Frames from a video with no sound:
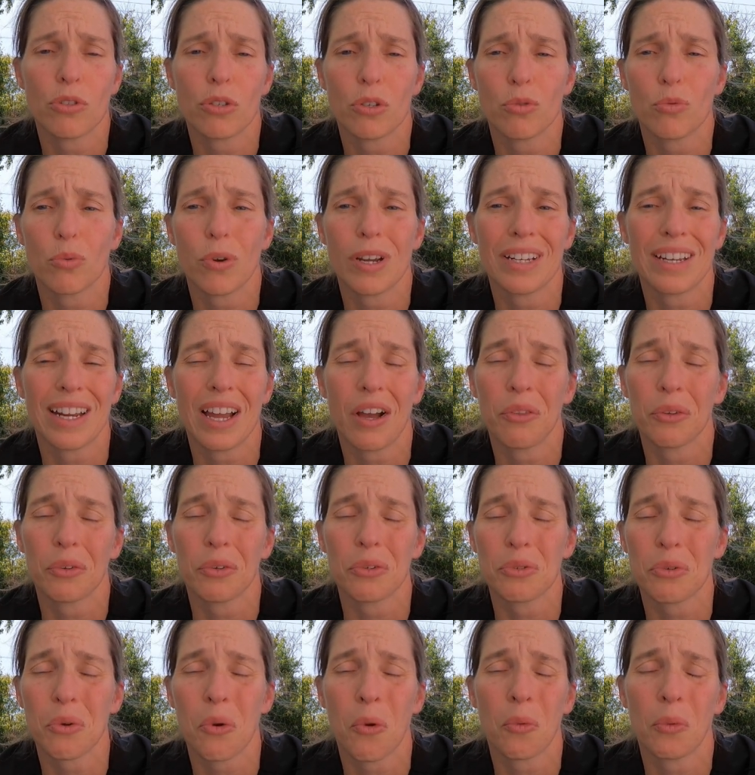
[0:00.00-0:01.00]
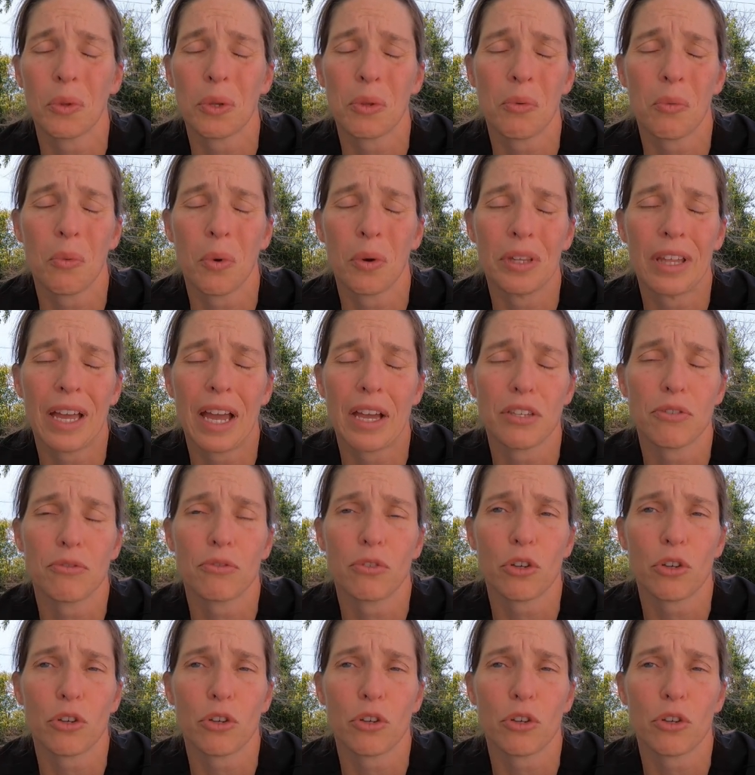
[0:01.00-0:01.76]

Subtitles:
because right now there is only one that has